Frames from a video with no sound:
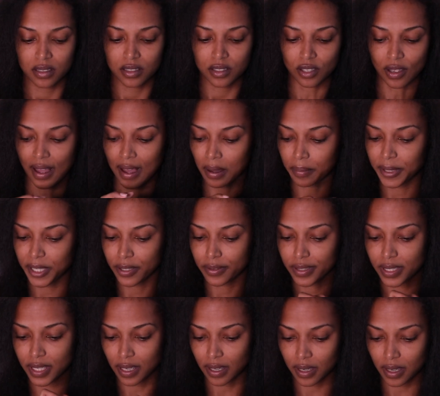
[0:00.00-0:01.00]
So I'll be
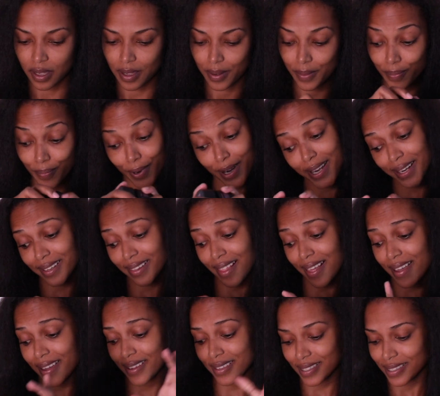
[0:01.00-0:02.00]
using Braid
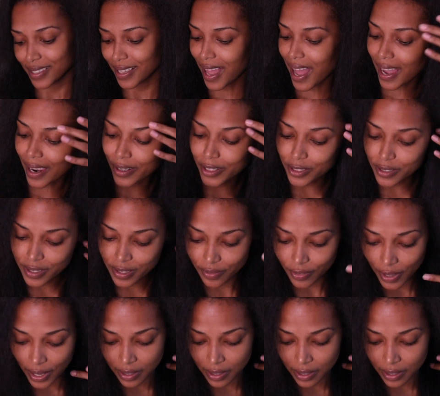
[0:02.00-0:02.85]
Glaze. I use it for